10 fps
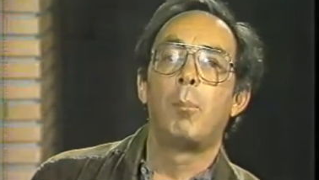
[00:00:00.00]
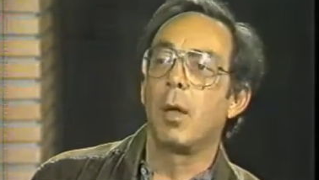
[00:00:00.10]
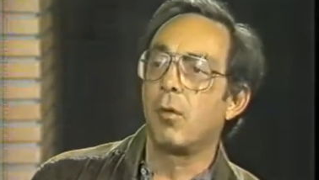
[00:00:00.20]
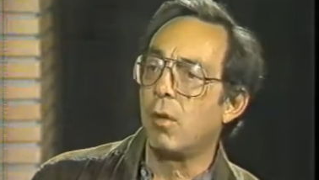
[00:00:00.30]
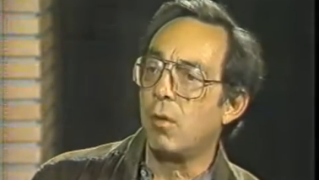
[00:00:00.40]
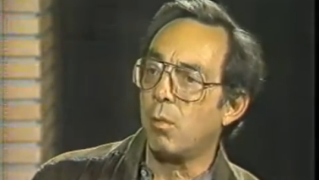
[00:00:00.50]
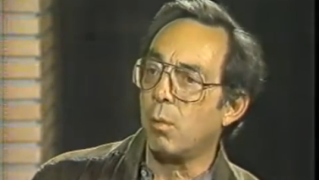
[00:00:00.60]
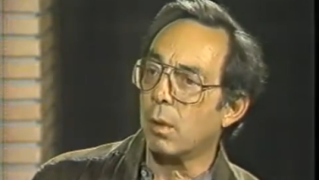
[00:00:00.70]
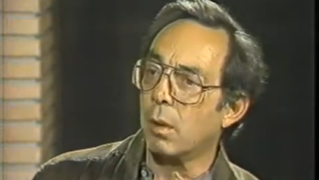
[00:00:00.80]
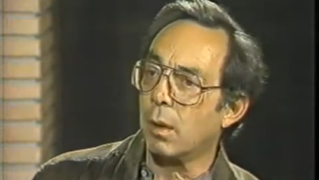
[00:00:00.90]
Buses
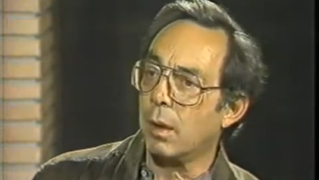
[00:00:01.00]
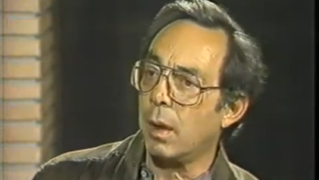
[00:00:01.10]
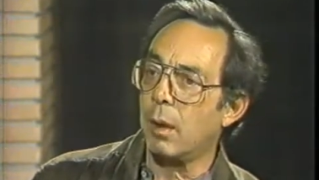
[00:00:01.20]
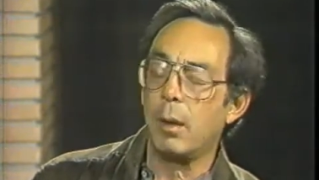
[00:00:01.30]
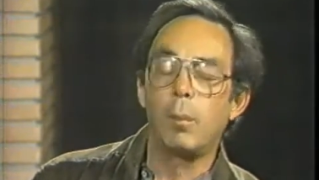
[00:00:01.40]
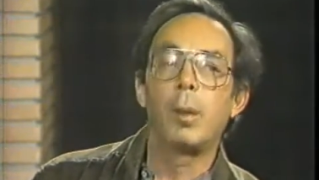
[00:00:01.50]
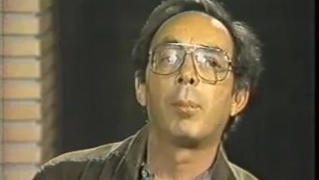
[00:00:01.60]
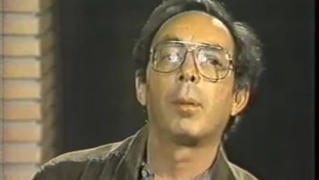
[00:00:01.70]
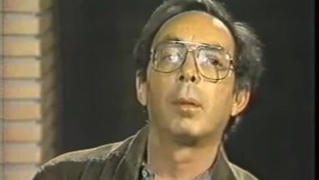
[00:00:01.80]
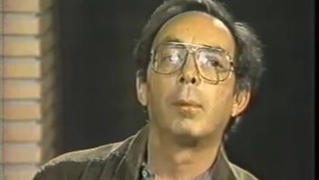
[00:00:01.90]
were going to carry
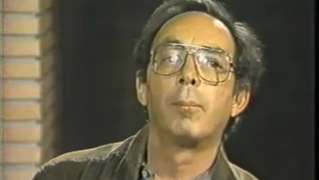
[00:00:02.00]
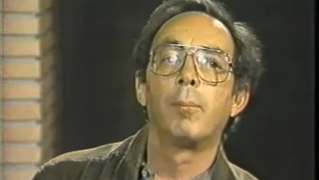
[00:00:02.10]
people.